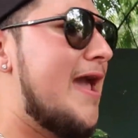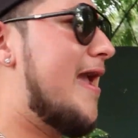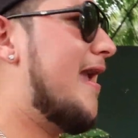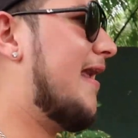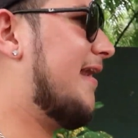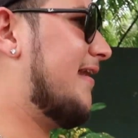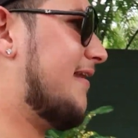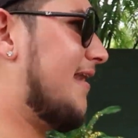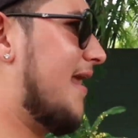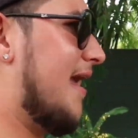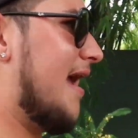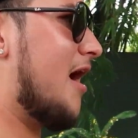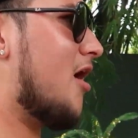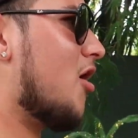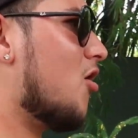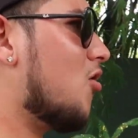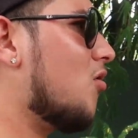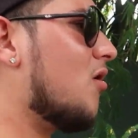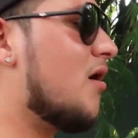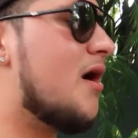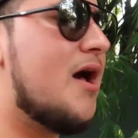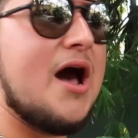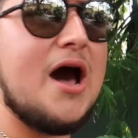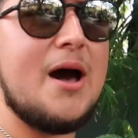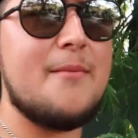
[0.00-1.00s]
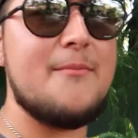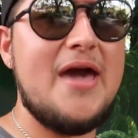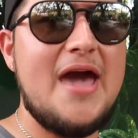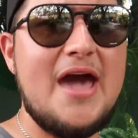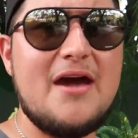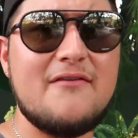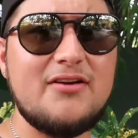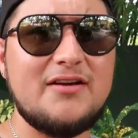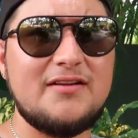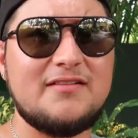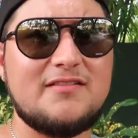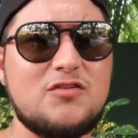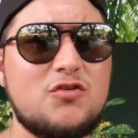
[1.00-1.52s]
and now I'm
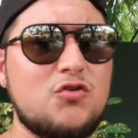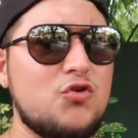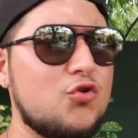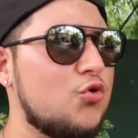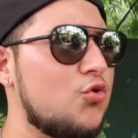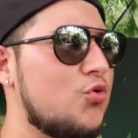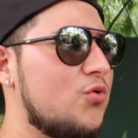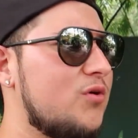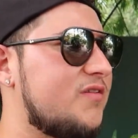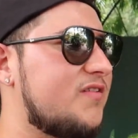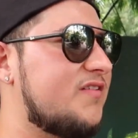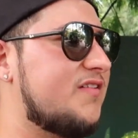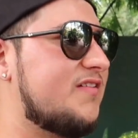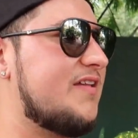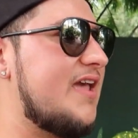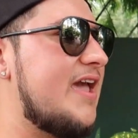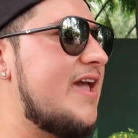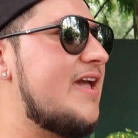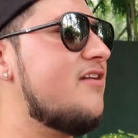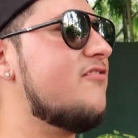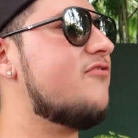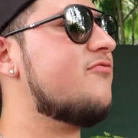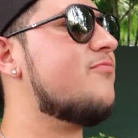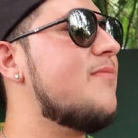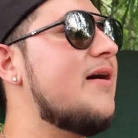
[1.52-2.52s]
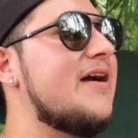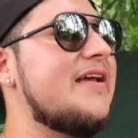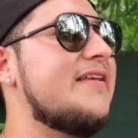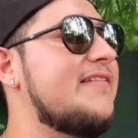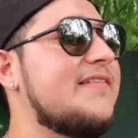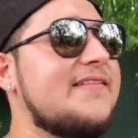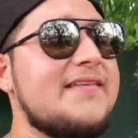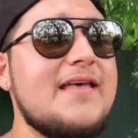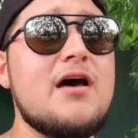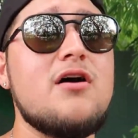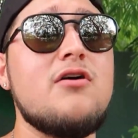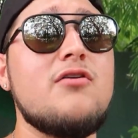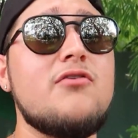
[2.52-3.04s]
having to save
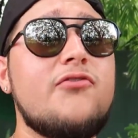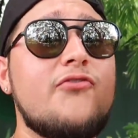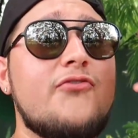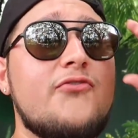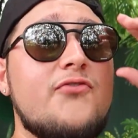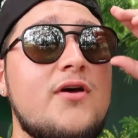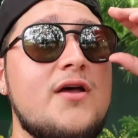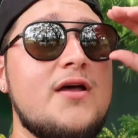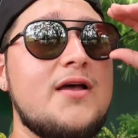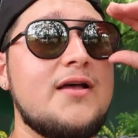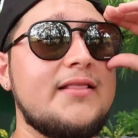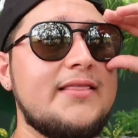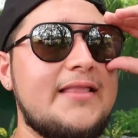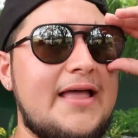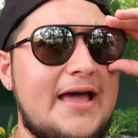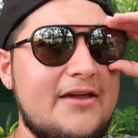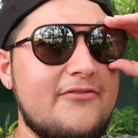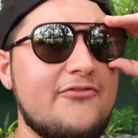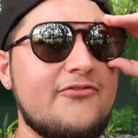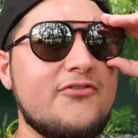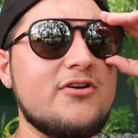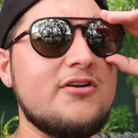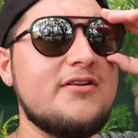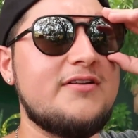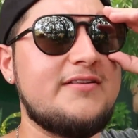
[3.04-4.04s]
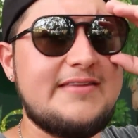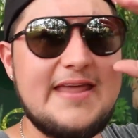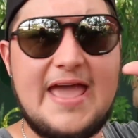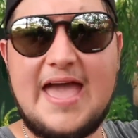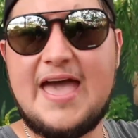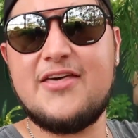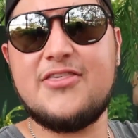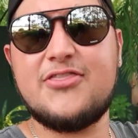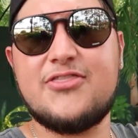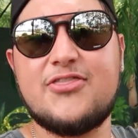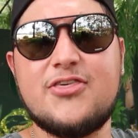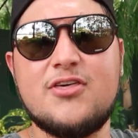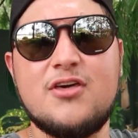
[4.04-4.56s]
myself, life or
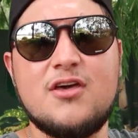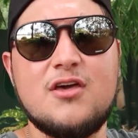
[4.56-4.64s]
death,